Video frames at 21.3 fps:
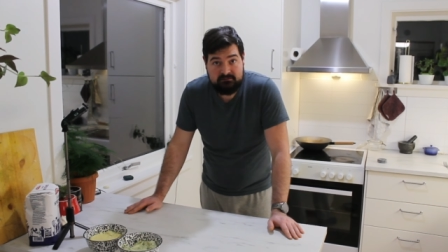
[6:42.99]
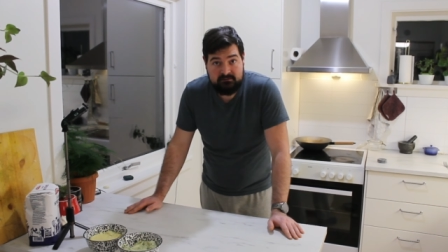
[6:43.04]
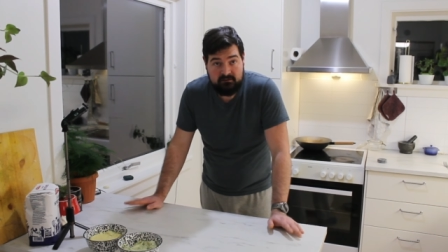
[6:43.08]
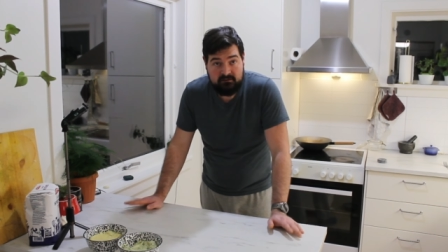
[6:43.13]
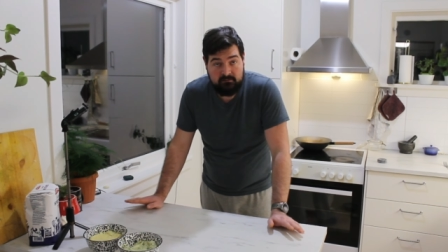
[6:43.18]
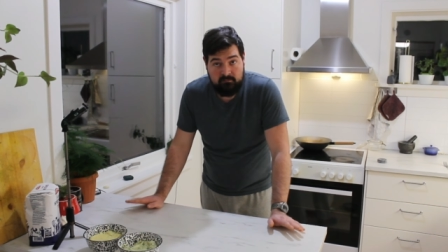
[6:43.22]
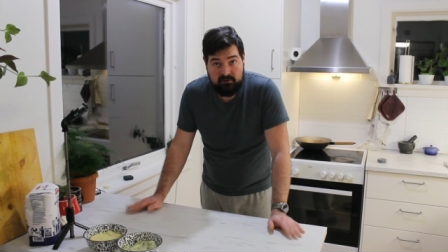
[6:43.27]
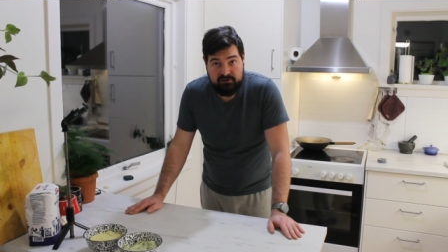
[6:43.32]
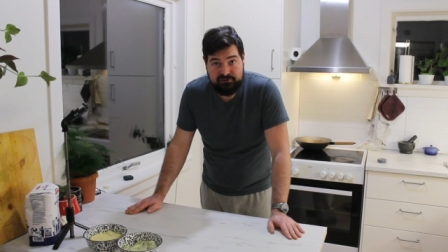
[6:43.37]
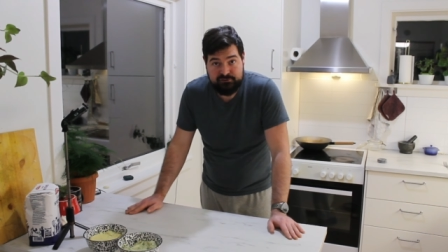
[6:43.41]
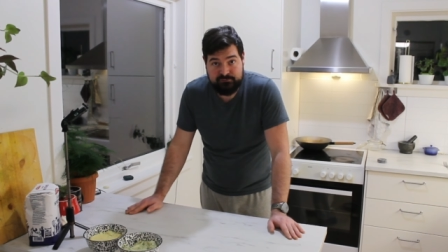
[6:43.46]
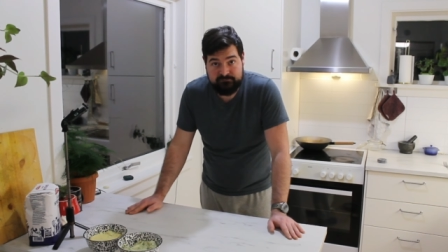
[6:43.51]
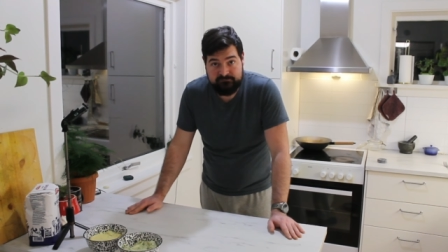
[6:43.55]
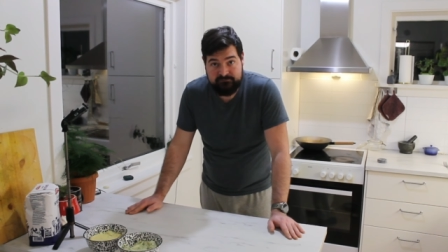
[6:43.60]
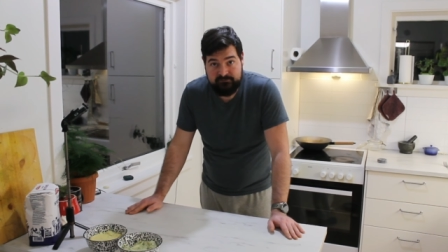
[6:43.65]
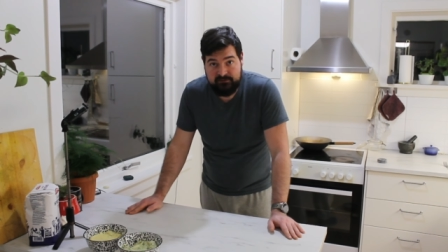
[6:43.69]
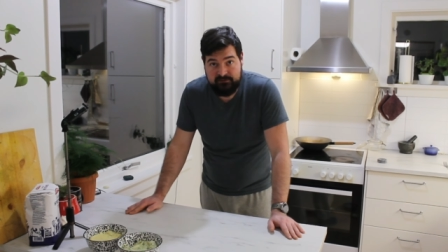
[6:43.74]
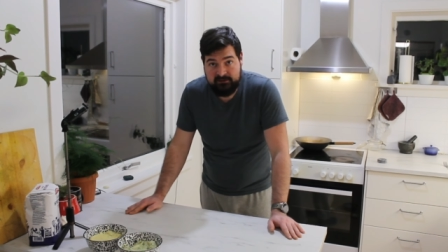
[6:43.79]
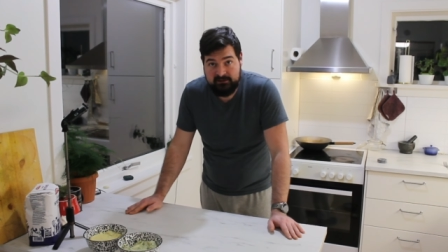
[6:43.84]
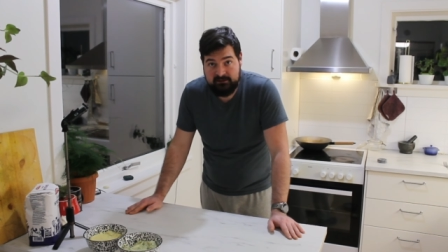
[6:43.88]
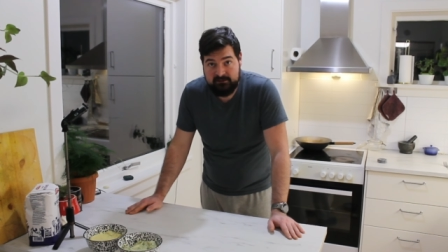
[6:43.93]
a mushroom
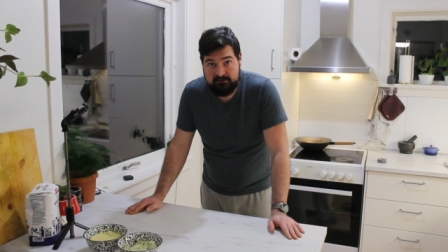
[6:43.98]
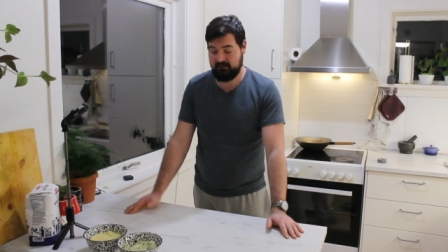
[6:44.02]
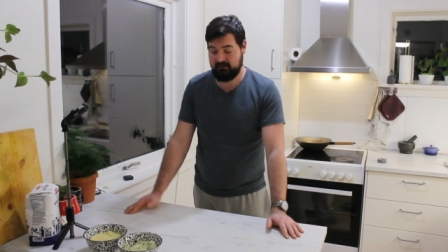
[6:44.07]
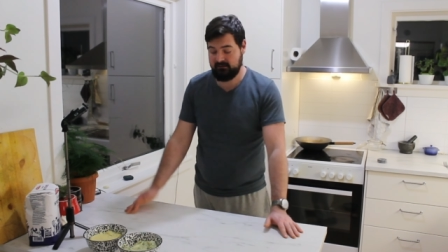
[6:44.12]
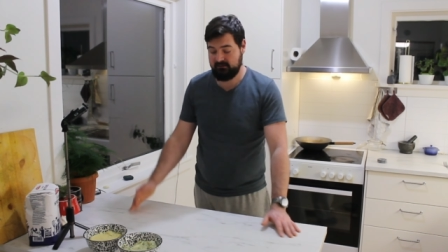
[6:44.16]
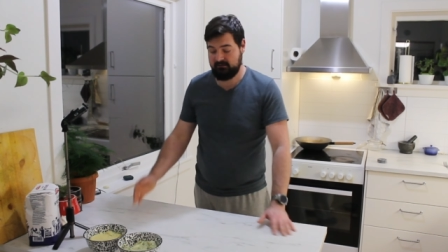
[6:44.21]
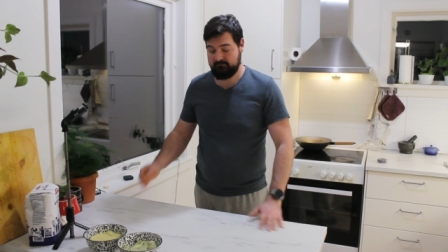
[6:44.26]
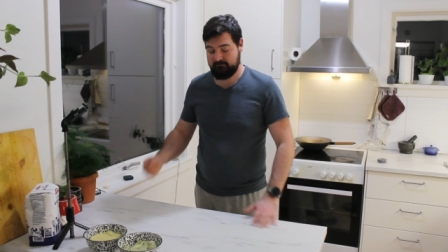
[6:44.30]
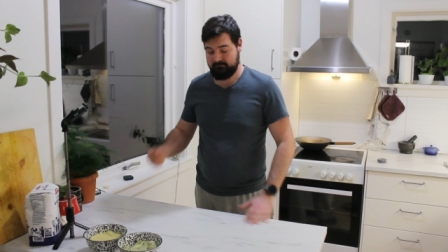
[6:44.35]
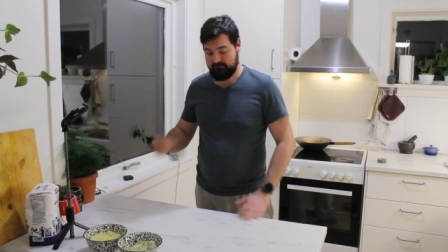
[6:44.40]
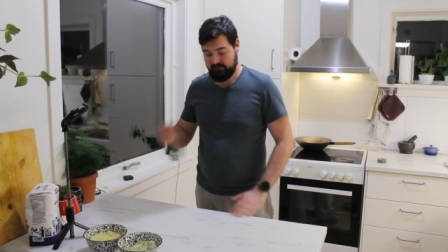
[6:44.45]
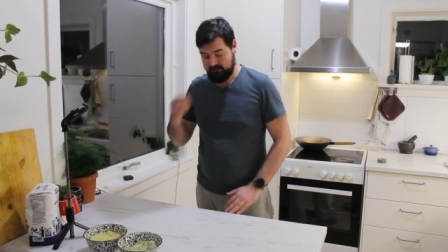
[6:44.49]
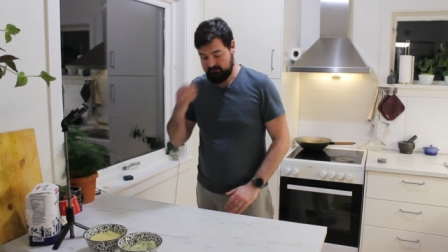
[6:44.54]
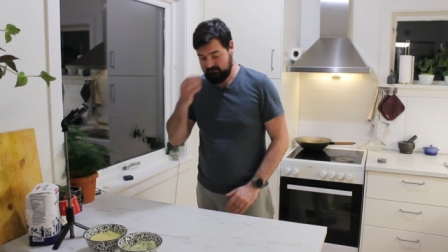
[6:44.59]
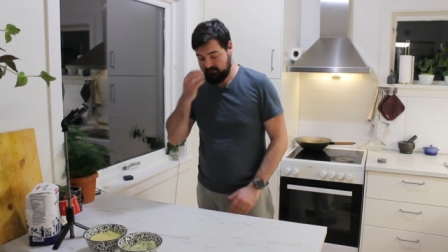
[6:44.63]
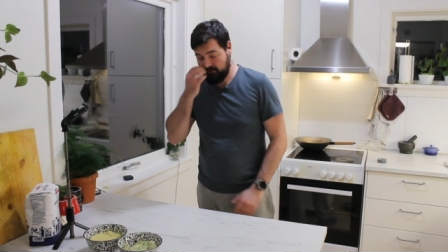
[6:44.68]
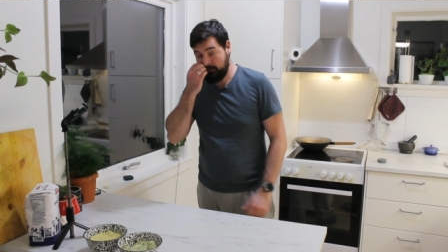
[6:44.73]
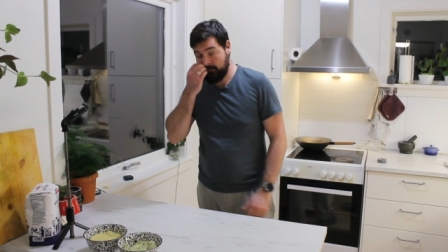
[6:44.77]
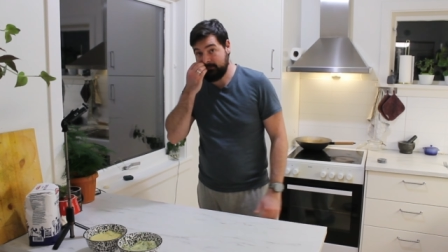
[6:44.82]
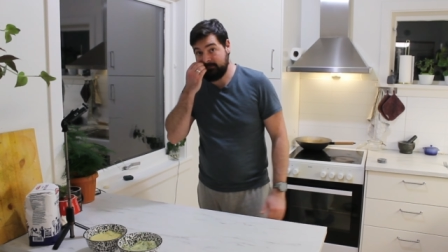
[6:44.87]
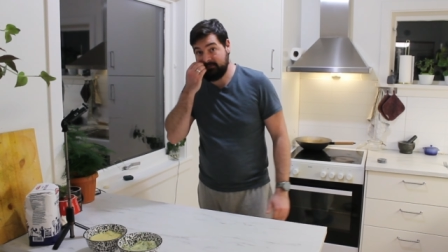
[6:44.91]
filling, and a
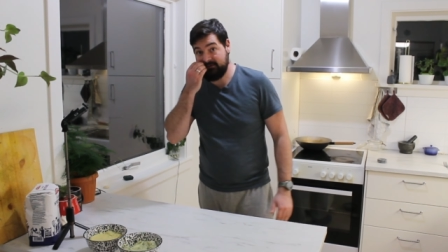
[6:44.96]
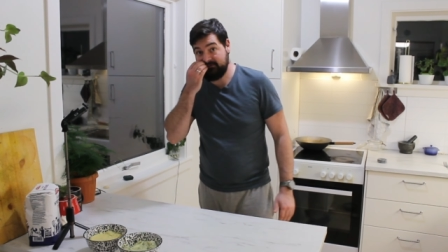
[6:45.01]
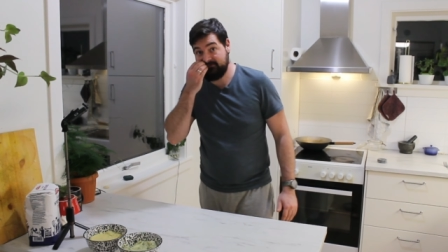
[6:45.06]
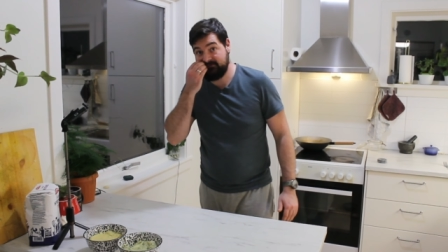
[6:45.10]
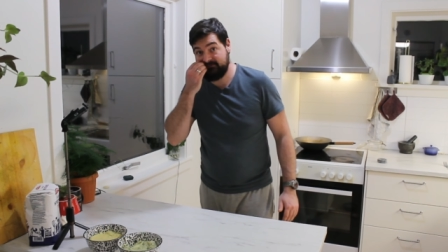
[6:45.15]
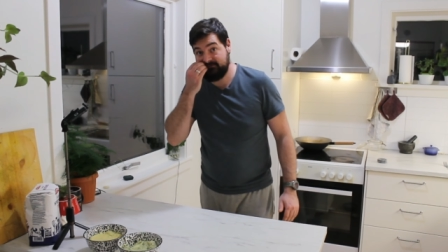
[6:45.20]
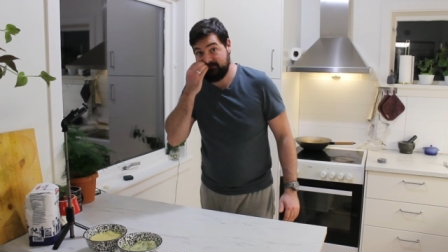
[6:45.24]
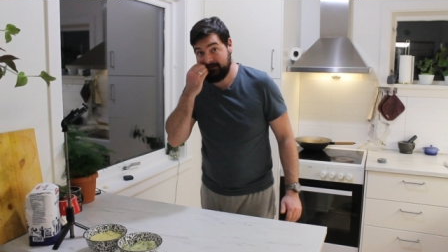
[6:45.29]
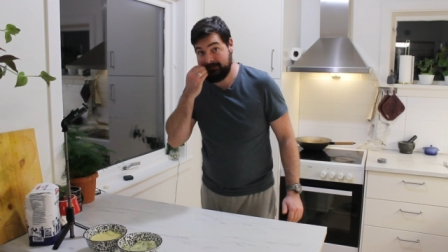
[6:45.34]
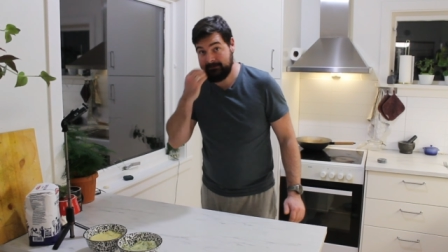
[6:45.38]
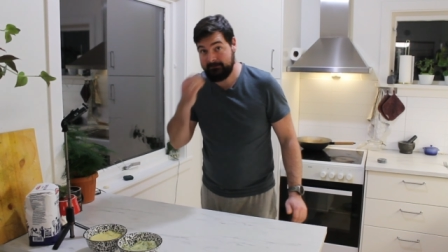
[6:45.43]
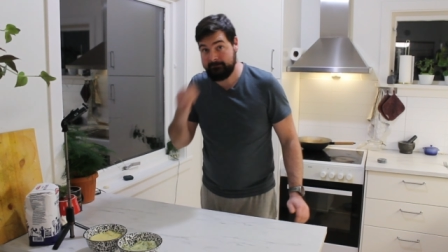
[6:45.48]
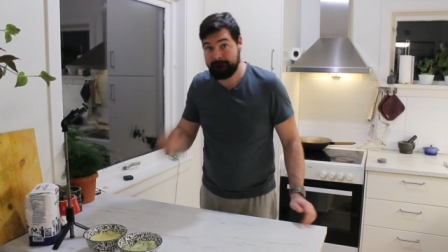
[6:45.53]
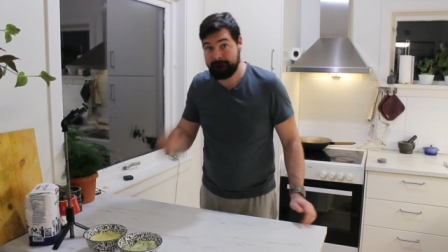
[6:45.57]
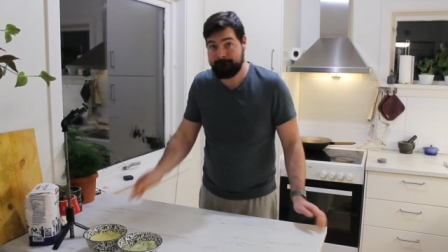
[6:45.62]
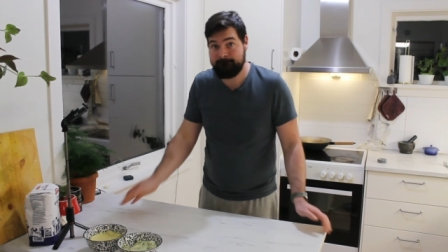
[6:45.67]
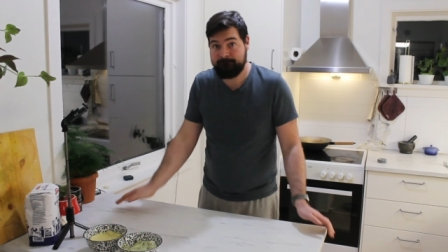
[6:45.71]
ground beef filling.